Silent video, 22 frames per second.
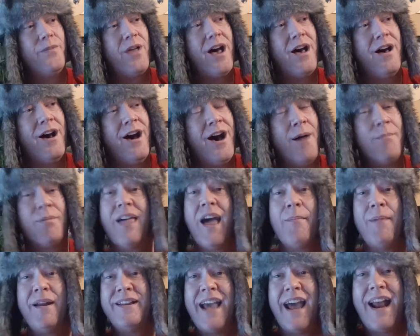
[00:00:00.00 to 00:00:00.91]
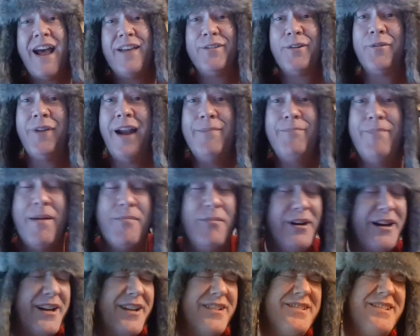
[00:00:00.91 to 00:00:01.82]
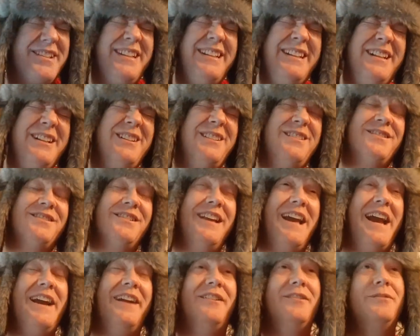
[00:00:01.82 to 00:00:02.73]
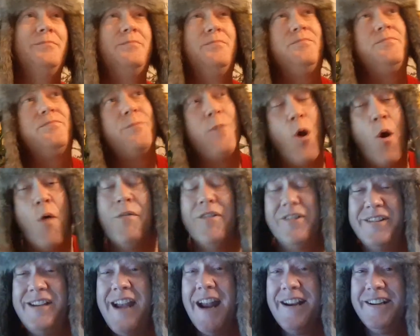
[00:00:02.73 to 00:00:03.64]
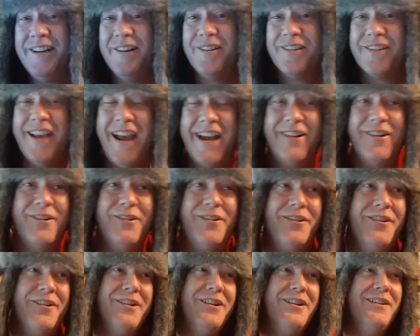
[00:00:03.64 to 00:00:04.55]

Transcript: God, my dad has a great memory, because years later, over 10 years later,